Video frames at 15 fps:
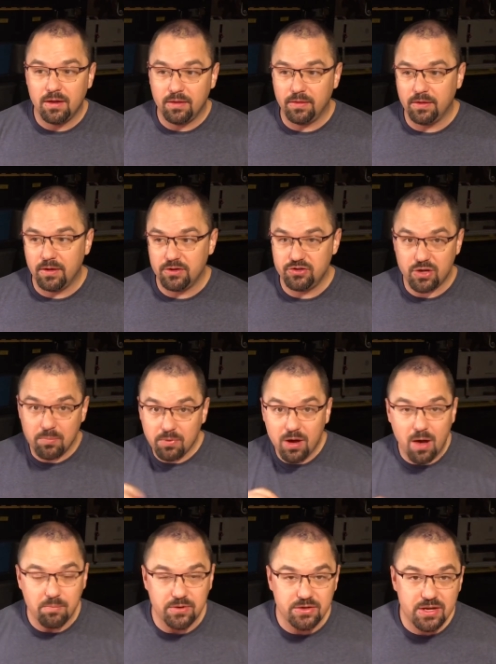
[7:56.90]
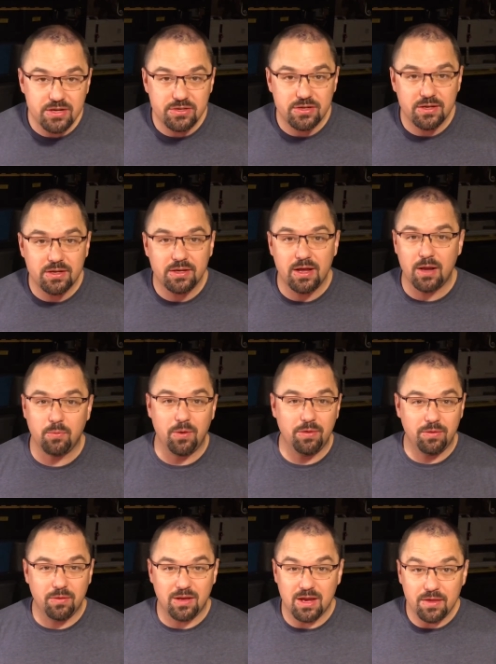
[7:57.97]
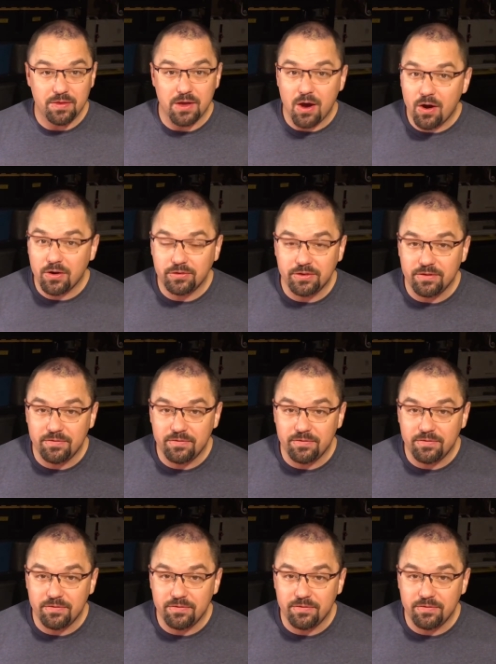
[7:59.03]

the jump competition and within the RC